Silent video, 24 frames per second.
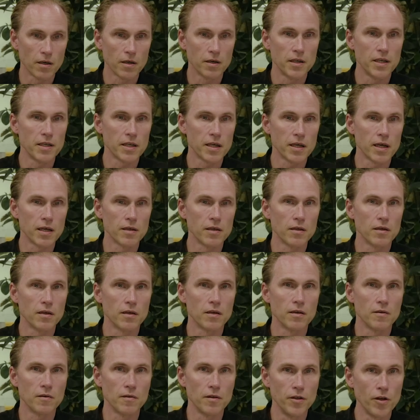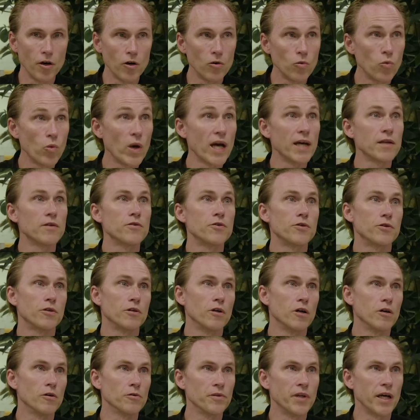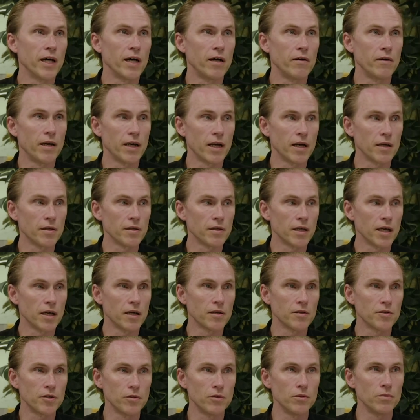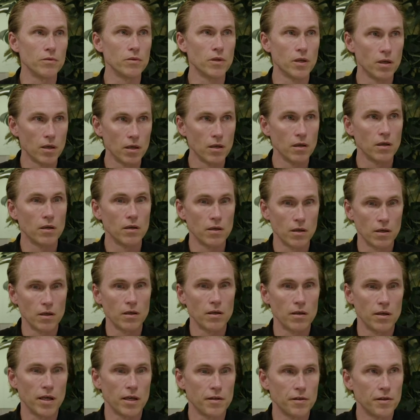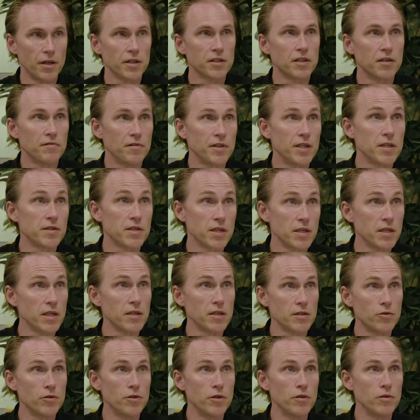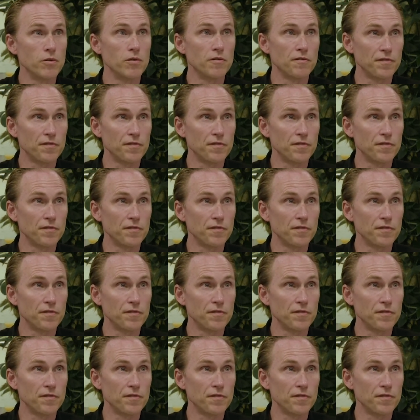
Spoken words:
he can know when to go there and do the activities you need to do,